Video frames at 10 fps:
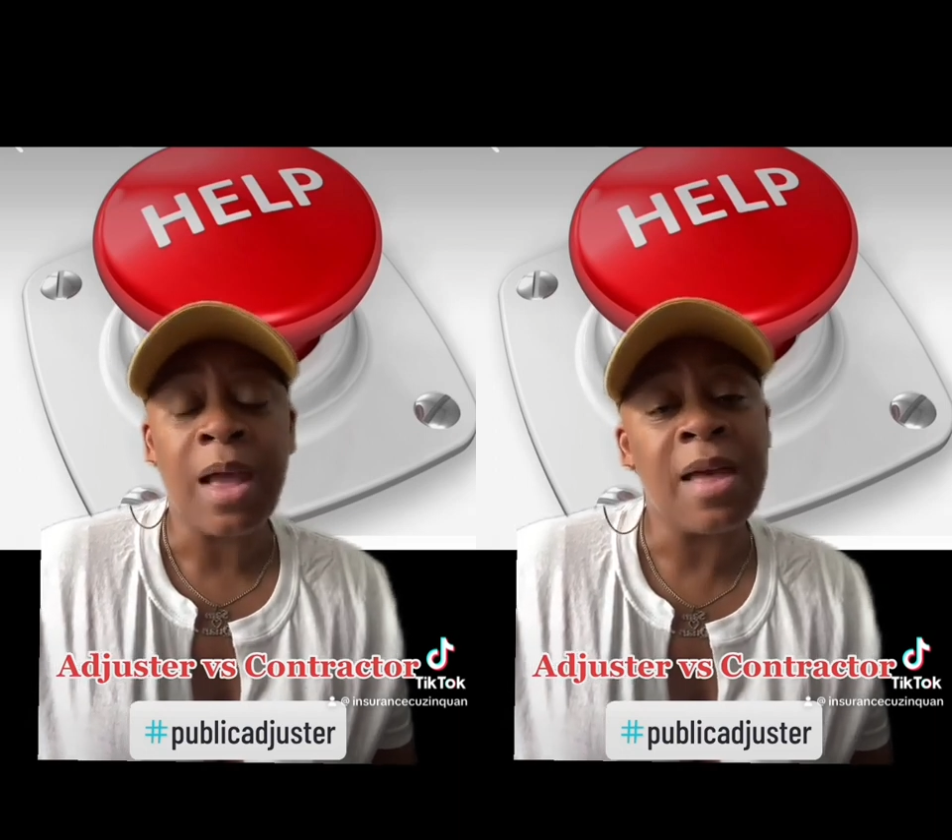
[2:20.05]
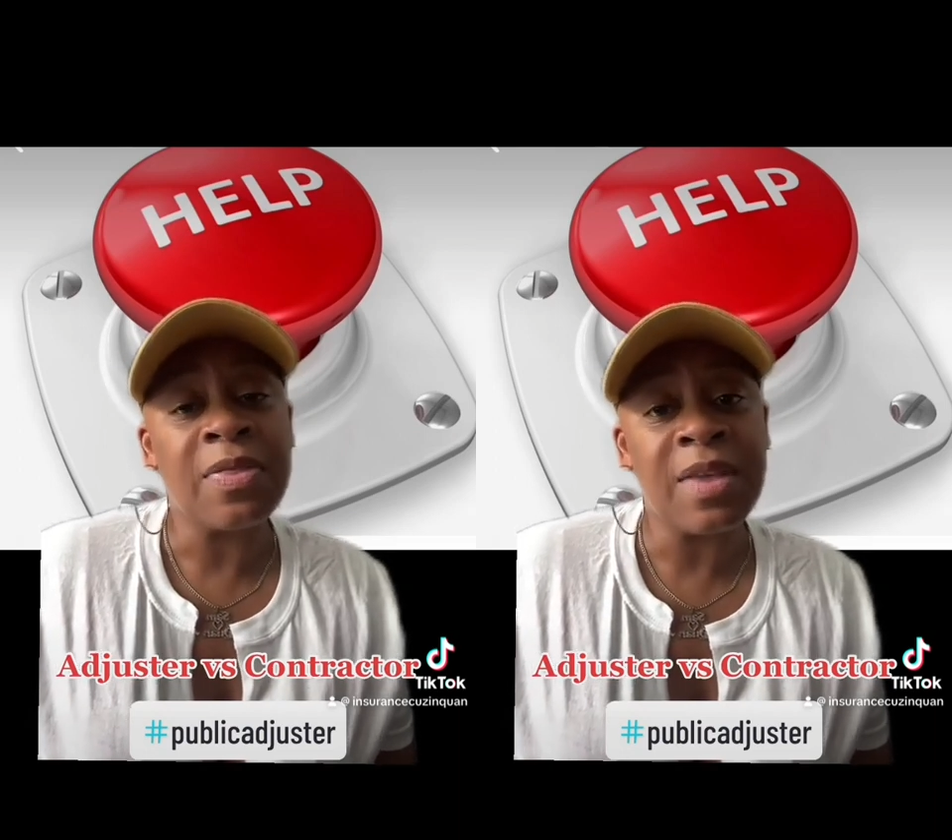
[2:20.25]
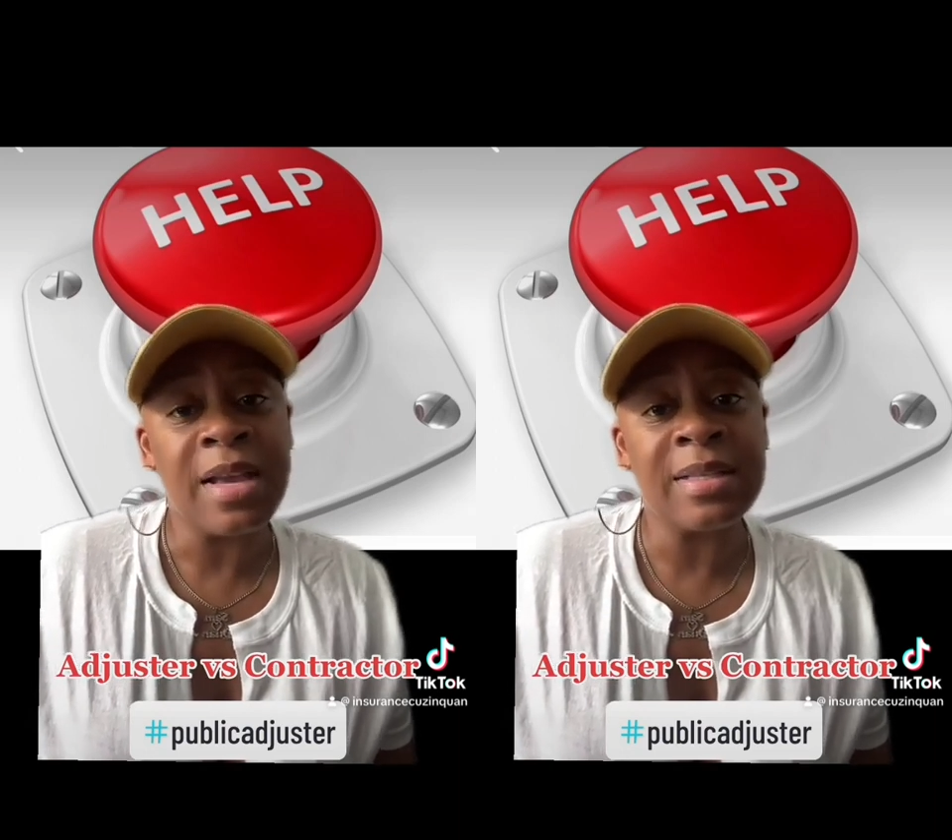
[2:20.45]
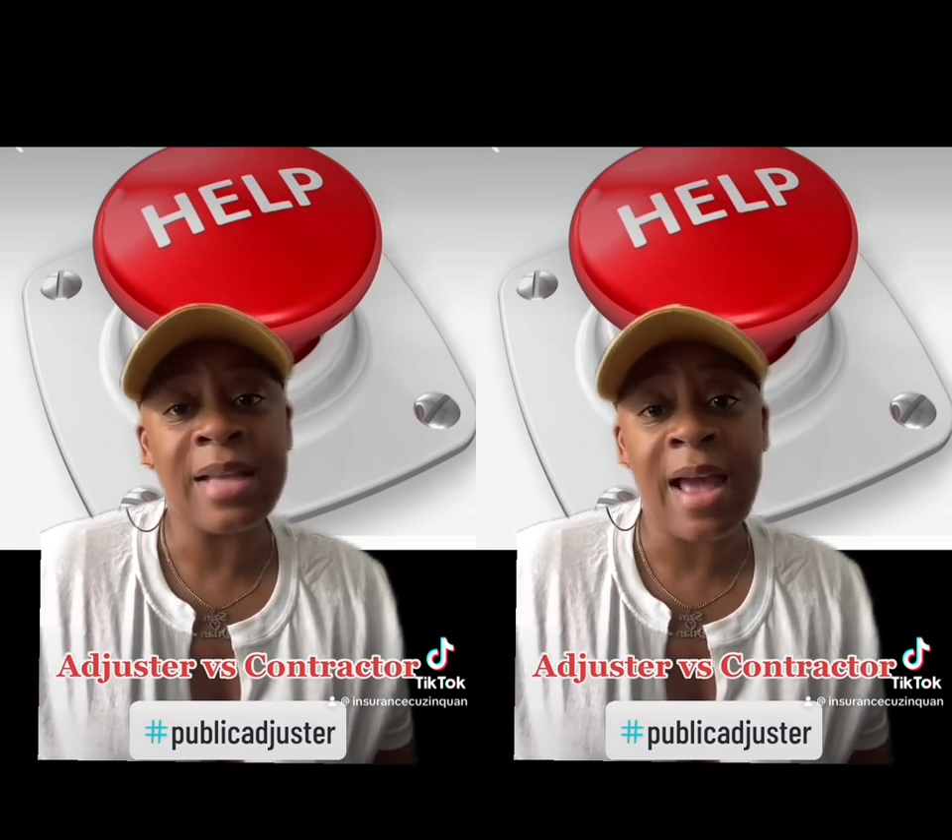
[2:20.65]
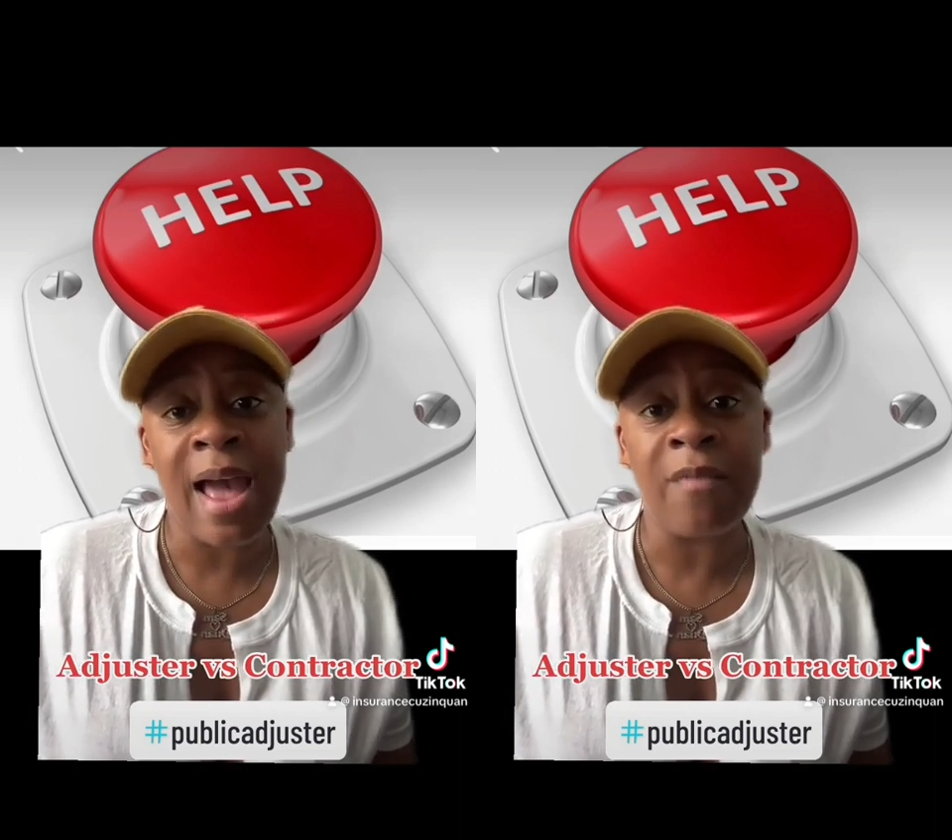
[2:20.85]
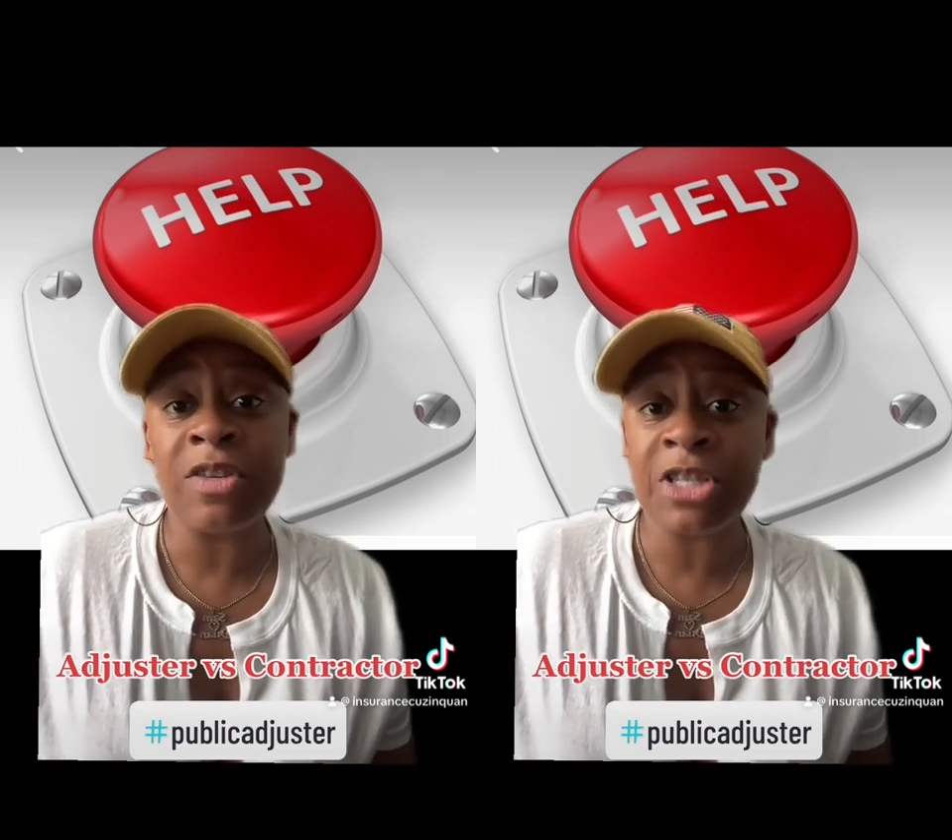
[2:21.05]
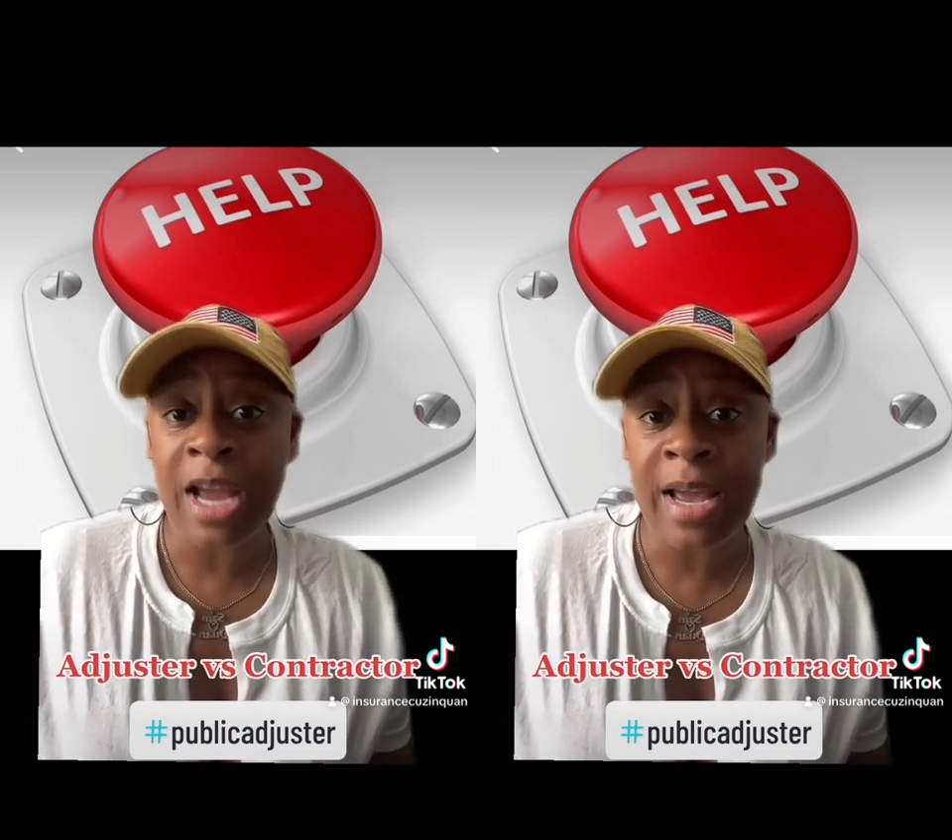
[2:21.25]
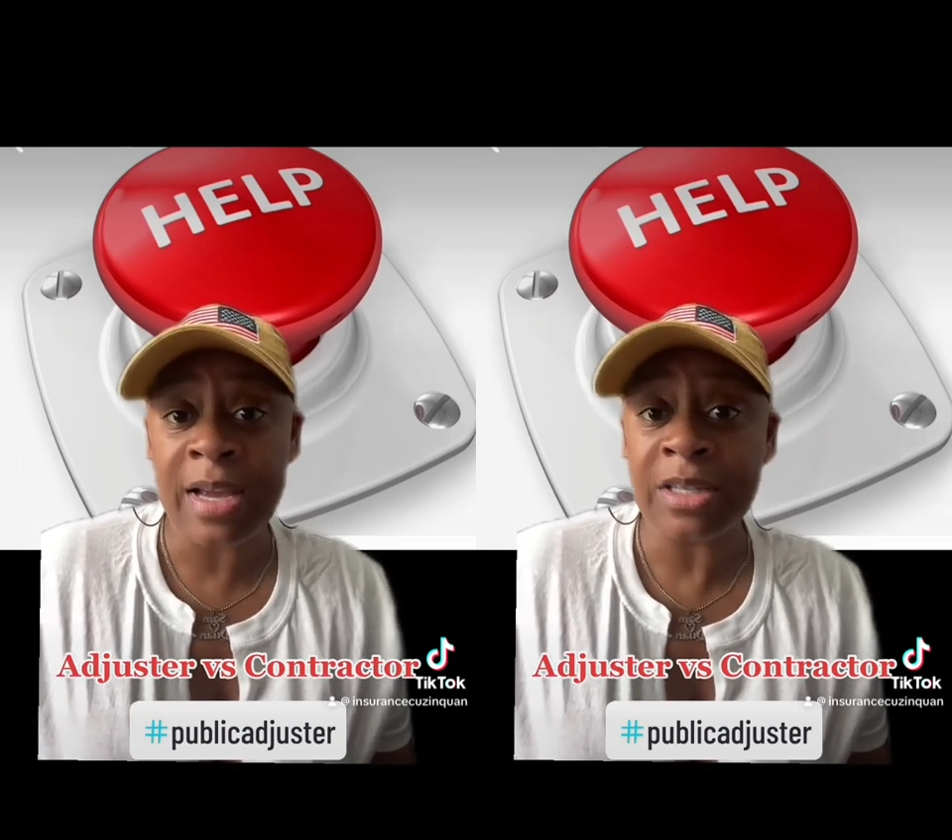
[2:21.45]
and things that have
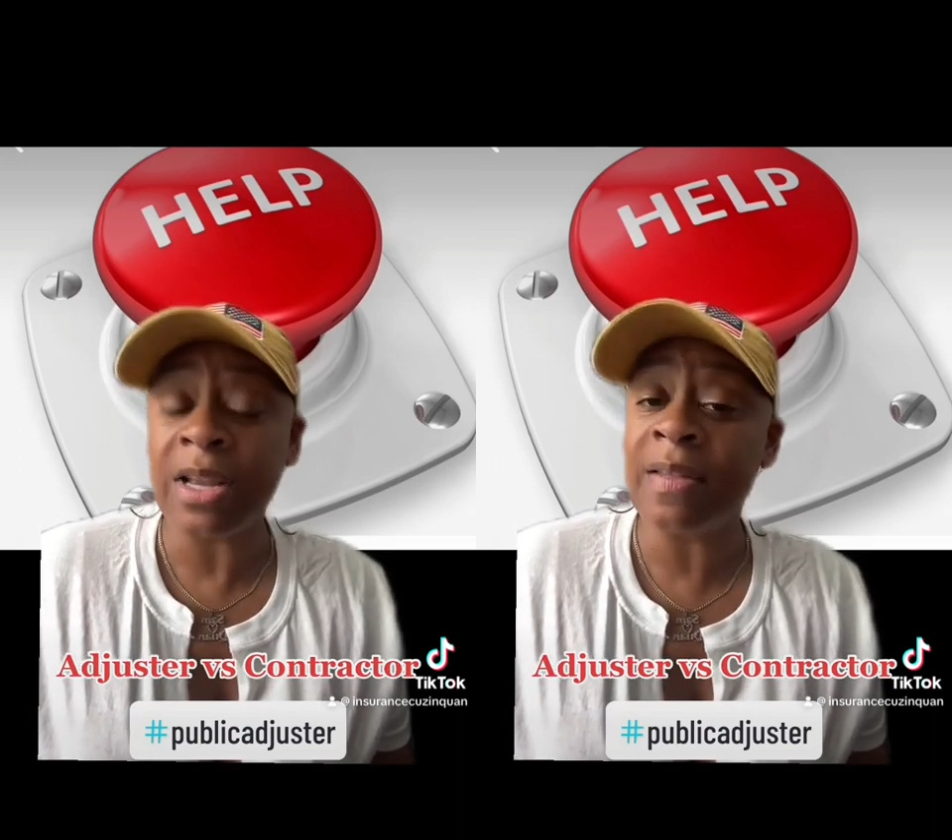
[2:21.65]
changed,